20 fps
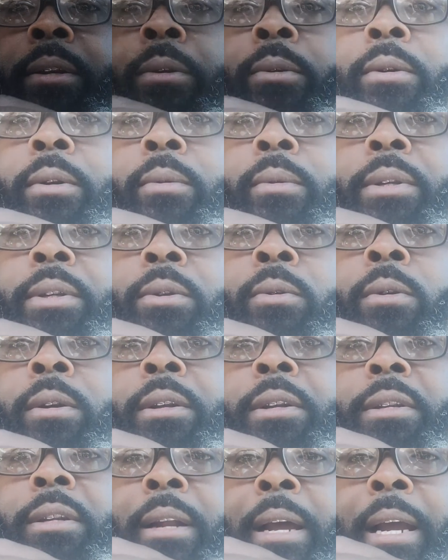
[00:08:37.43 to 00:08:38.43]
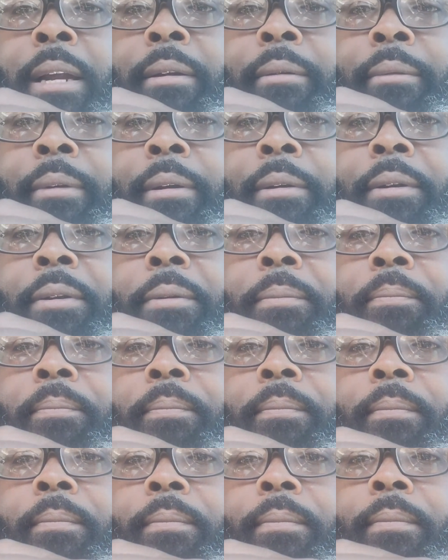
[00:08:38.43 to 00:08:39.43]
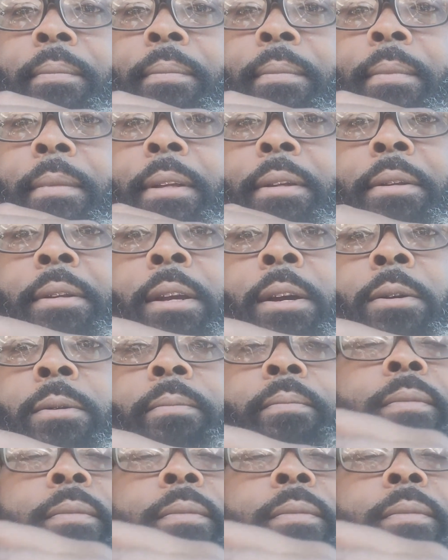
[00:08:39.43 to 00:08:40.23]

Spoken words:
do to restore the Snyderverse. So